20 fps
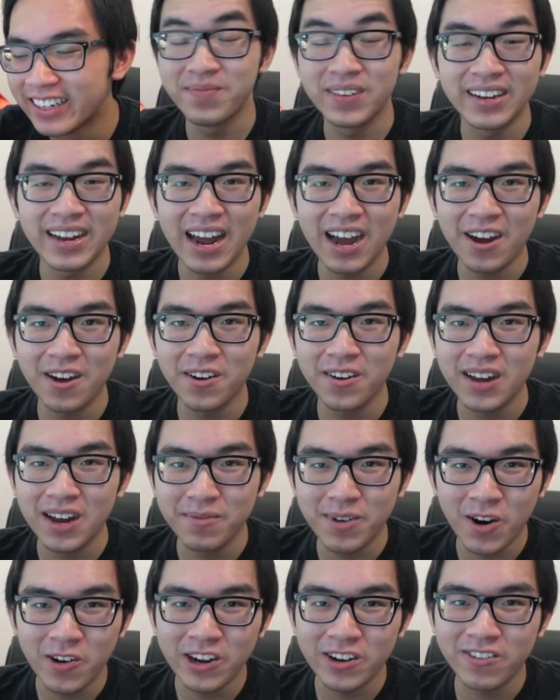but now
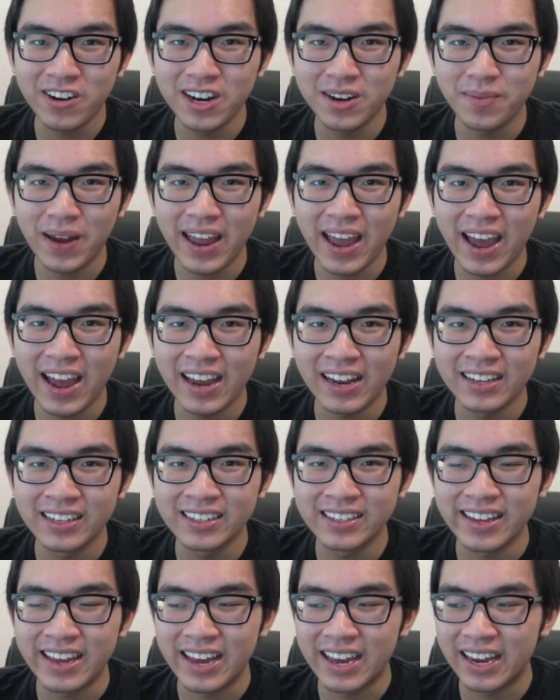I'm holding one in my
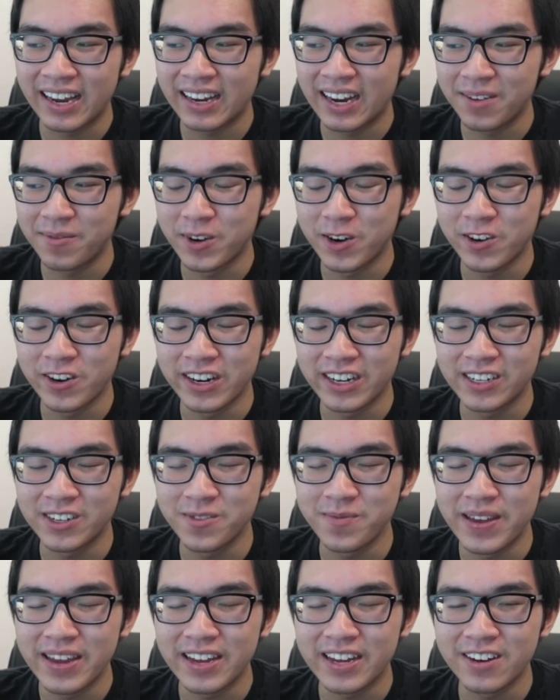hands and I'm going
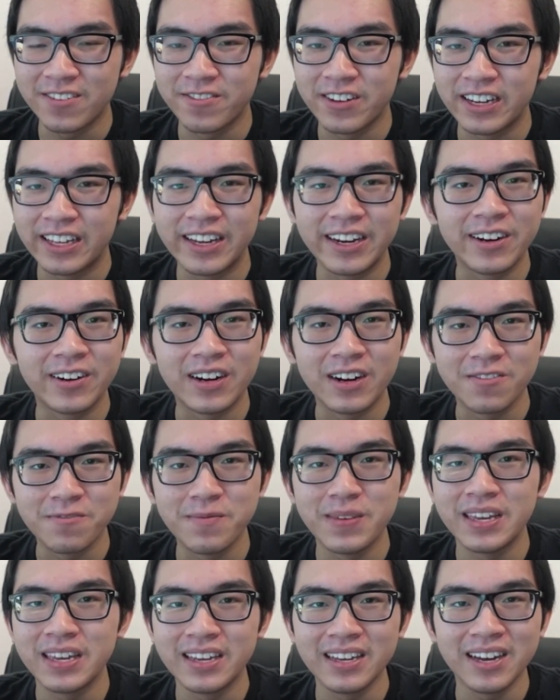to make a video
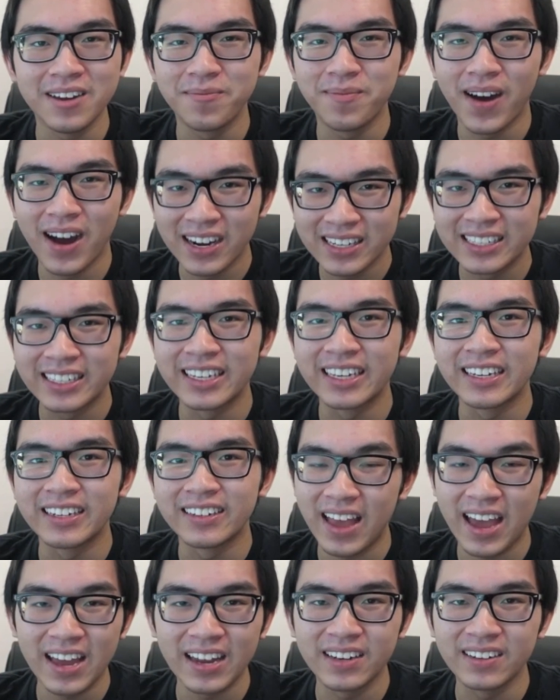of me unboxing
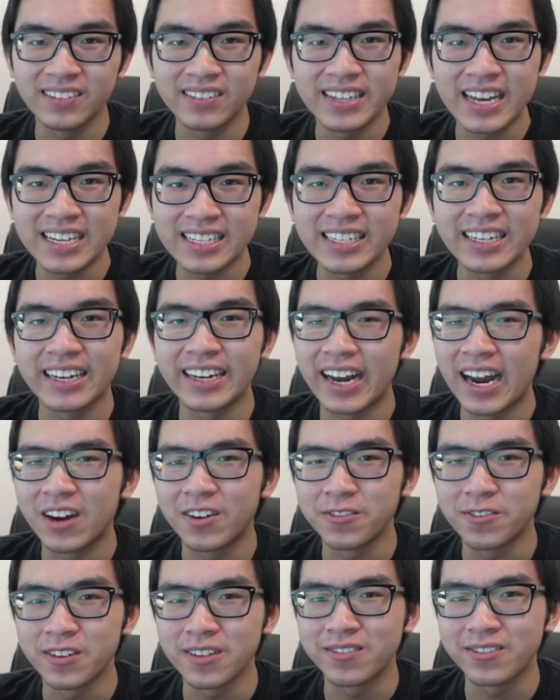it and testing it
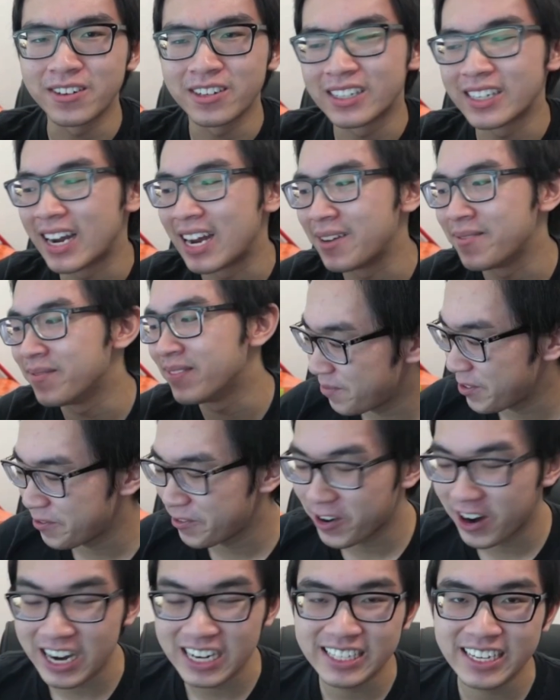out for the first time.
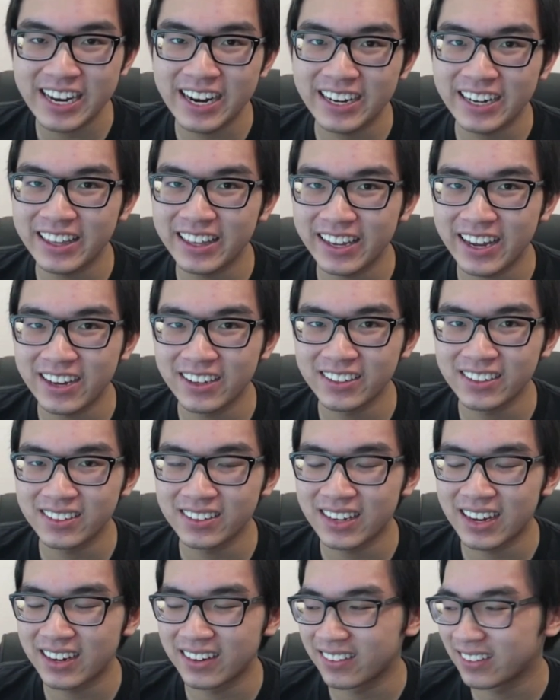Before I say anything
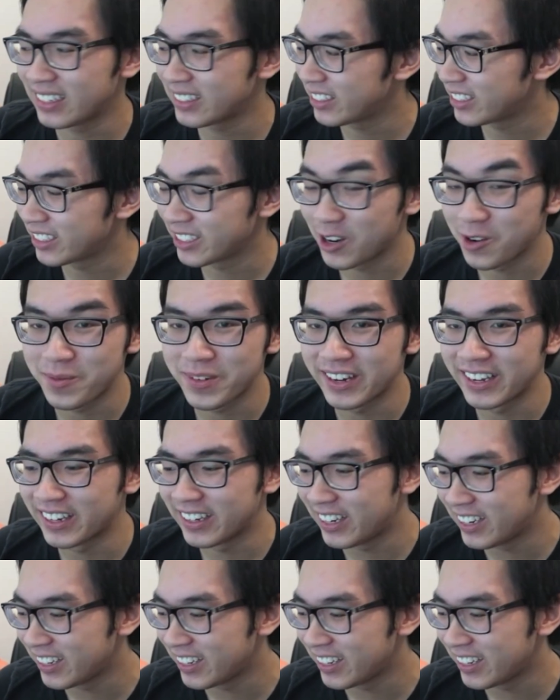else, let's just open it.